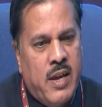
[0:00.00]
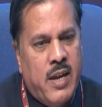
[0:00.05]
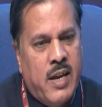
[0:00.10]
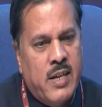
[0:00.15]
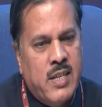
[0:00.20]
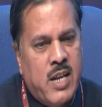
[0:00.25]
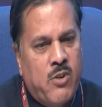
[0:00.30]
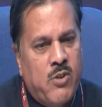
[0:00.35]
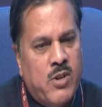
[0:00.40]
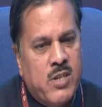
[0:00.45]

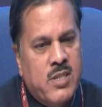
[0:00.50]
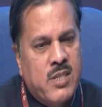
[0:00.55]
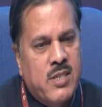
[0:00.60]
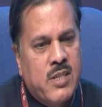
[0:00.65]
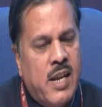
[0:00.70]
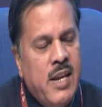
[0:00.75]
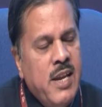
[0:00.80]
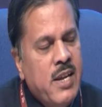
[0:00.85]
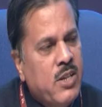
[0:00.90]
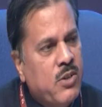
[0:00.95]
As I was
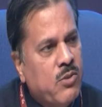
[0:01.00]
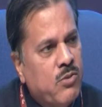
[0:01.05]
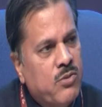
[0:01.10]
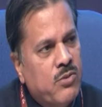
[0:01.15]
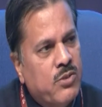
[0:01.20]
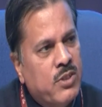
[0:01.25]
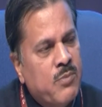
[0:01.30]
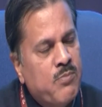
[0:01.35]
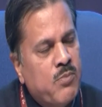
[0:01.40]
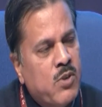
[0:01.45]
telling
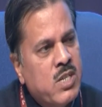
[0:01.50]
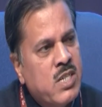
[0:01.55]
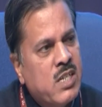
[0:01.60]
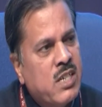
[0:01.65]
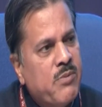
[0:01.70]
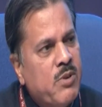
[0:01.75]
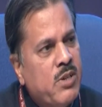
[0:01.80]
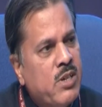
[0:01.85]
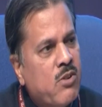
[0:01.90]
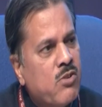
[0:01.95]
you, the
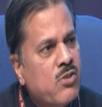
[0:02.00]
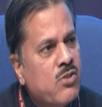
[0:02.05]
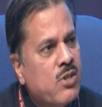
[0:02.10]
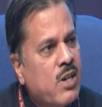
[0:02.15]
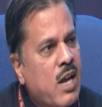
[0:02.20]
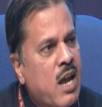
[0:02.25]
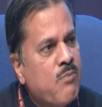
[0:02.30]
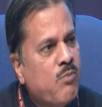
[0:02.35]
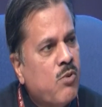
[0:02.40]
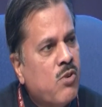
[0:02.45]
positive Indian
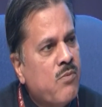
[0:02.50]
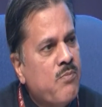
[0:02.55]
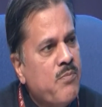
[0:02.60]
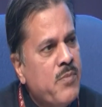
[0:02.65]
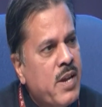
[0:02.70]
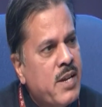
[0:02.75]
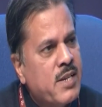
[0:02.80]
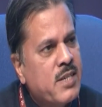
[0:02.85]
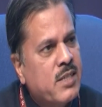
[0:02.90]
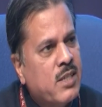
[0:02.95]
Ocean Dipole
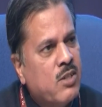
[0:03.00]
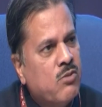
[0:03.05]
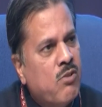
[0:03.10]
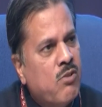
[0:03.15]
means the